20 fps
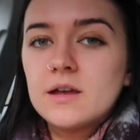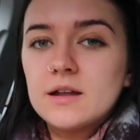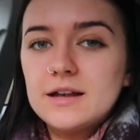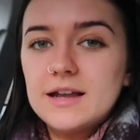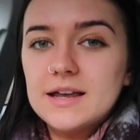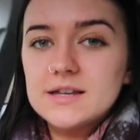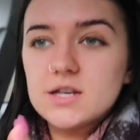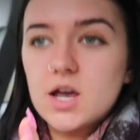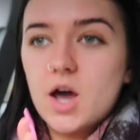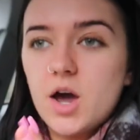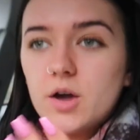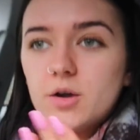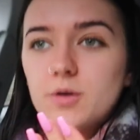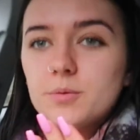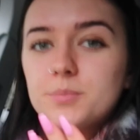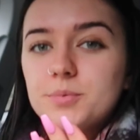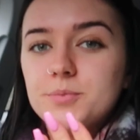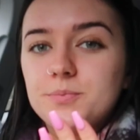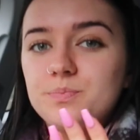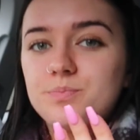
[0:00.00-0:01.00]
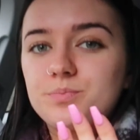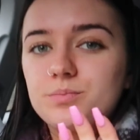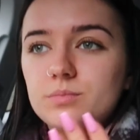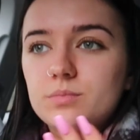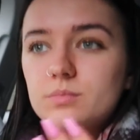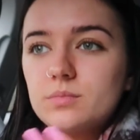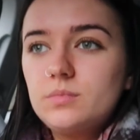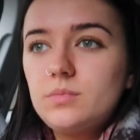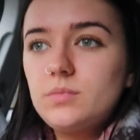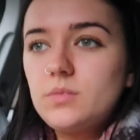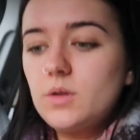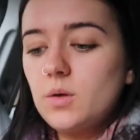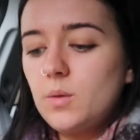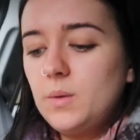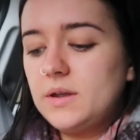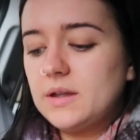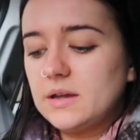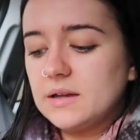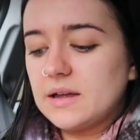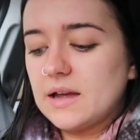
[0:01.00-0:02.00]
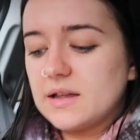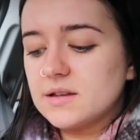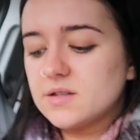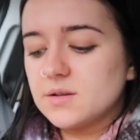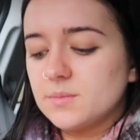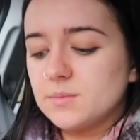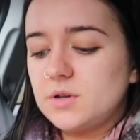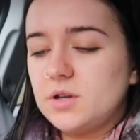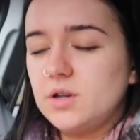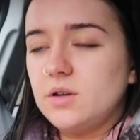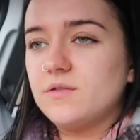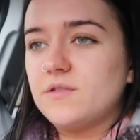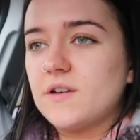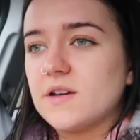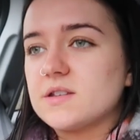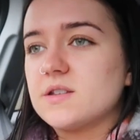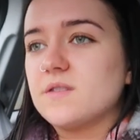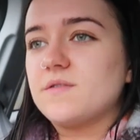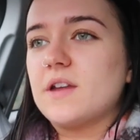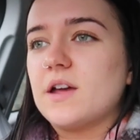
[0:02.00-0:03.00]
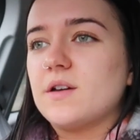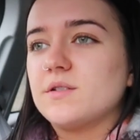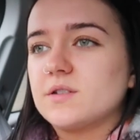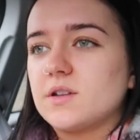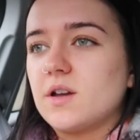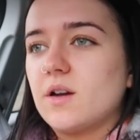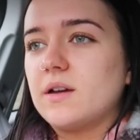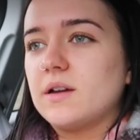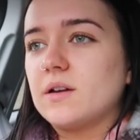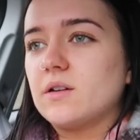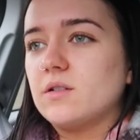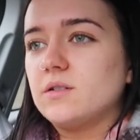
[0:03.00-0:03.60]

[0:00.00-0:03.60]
Let's hope we can get some cute festive nails going